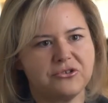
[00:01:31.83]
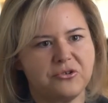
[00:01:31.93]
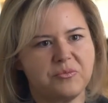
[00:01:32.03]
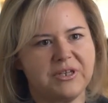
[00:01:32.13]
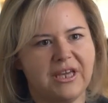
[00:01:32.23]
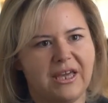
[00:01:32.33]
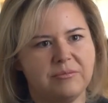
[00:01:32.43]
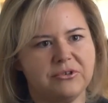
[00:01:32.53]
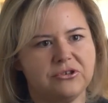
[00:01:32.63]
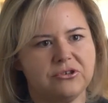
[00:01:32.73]
So to be
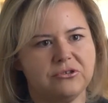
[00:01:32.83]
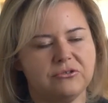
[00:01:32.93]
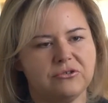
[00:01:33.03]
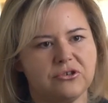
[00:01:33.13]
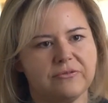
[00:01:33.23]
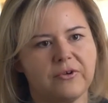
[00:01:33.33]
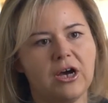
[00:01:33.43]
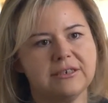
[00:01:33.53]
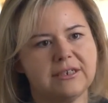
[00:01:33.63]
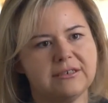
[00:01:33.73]
able to serve
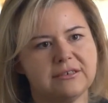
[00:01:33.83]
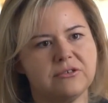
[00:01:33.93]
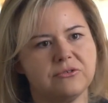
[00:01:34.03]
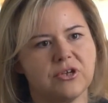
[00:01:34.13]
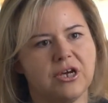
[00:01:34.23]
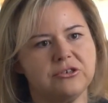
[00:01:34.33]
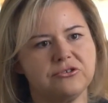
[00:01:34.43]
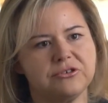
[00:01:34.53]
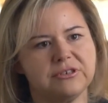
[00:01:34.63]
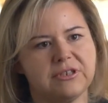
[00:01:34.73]
content to those
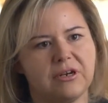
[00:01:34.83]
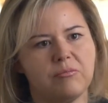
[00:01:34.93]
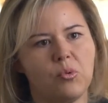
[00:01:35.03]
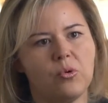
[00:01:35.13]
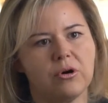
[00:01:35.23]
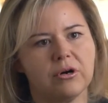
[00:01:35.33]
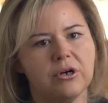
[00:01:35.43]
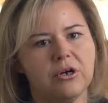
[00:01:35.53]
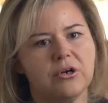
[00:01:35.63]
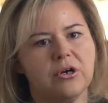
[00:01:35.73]
countries that are more
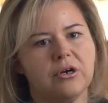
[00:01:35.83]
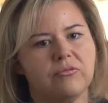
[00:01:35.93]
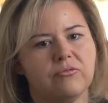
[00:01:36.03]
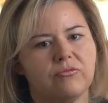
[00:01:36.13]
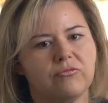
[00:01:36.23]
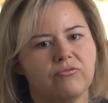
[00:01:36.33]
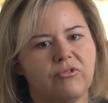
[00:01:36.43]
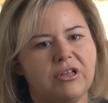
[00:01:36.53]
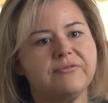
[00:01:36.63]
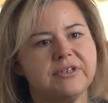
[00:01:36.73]

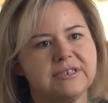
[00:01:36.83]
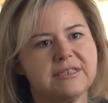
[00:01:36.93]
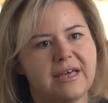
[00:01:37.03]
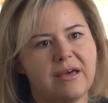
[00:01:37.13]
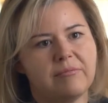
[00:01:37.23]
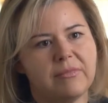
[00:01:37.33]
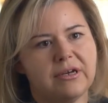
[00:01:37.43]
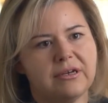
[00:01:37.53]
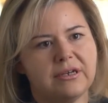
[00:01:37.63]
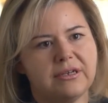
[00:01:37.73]
relevant to them
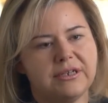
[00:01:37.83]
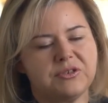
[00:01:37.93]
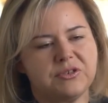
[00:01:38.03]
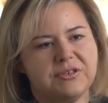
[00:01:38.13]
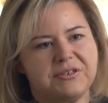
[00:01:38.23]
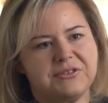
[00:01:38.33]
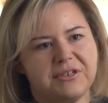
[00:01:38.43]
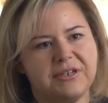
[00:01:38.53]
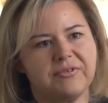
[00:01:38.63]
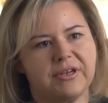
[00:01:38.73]
is
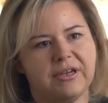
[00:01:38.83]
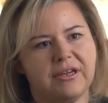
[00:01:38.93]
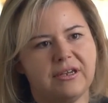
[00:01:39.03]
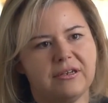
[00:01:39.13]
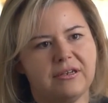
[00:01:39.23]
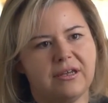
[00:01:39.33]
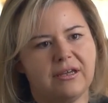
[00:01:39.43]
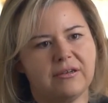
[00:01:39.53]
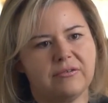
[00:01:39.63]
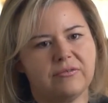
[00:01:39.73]
significant
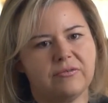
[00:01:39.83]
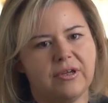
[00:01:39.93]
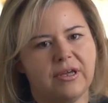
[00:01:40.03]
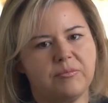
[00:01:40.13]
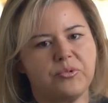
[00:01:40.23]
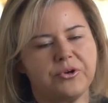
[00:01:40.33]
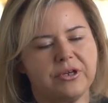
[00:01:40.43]
and